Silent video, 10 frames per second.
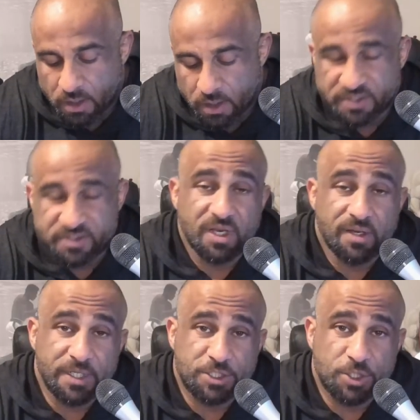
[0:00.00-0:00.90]
This is going
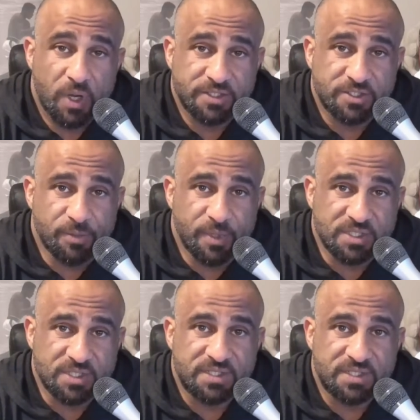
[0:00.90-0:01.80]
to be a short answer because
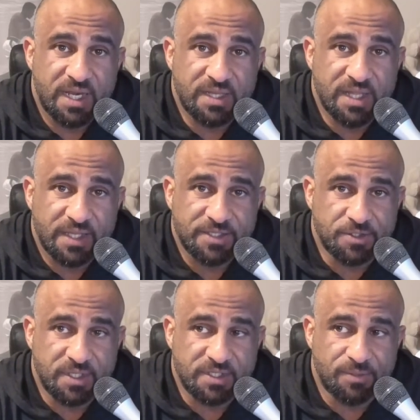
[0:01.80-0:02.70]
I stated the answer
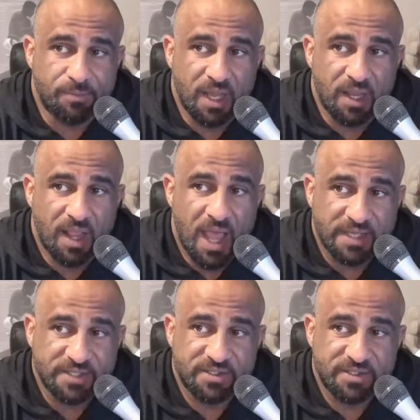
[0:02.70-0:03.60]
to this in my
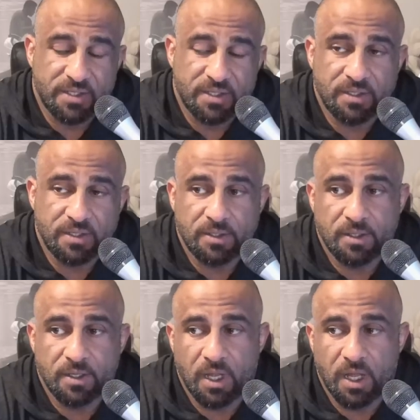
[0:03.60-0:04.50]
last
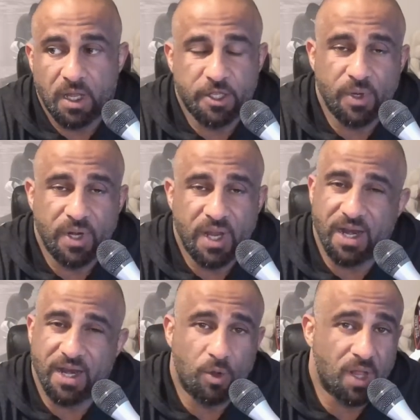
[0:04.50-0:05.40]
Q&A, and I
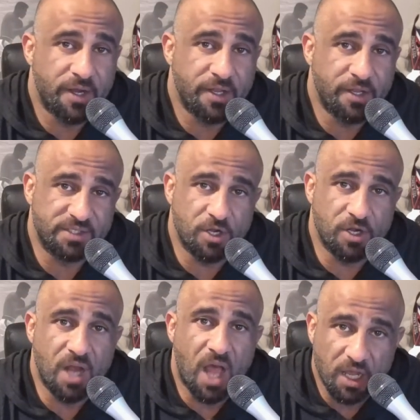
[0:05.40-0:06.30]
know a lot of you guys are
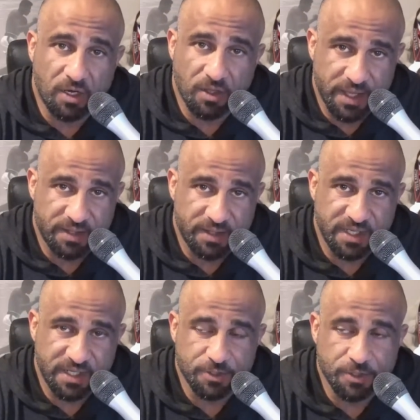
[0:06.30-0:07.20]
not going to like this
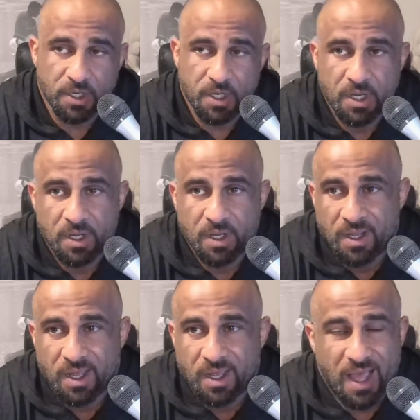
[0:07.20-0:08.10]
answer.
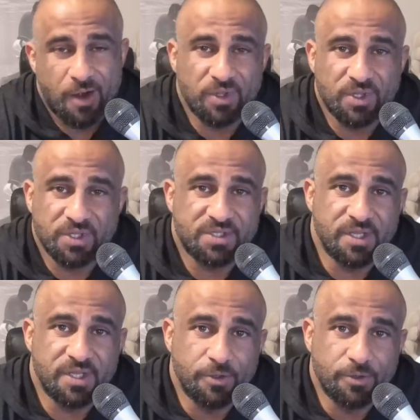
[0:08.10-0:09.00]
I don't really see
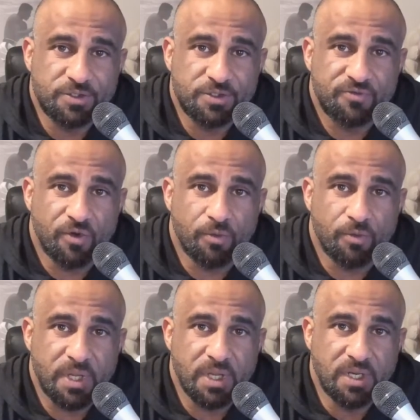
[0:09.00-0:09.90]
the use for
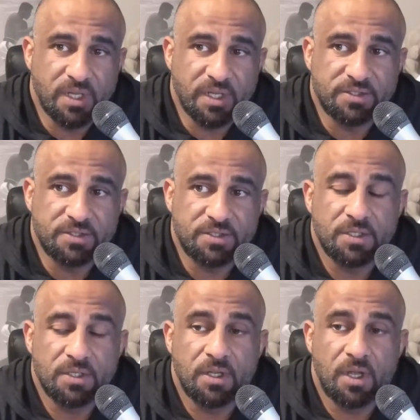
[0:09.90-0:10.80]
PEDs
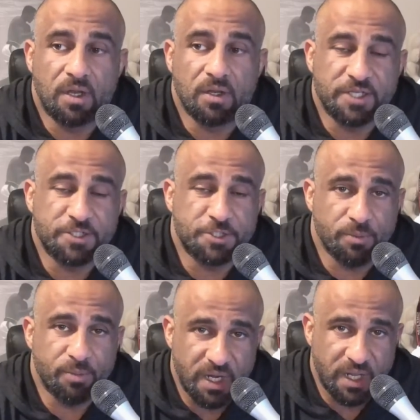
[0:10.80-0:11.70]
unless you're
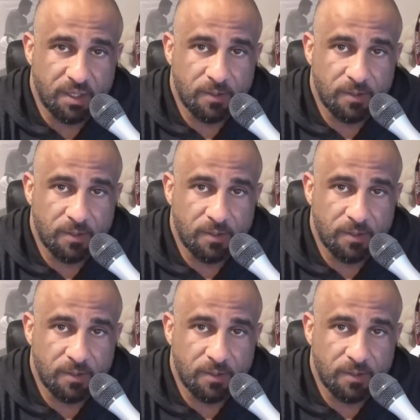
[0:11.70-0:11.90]
competing.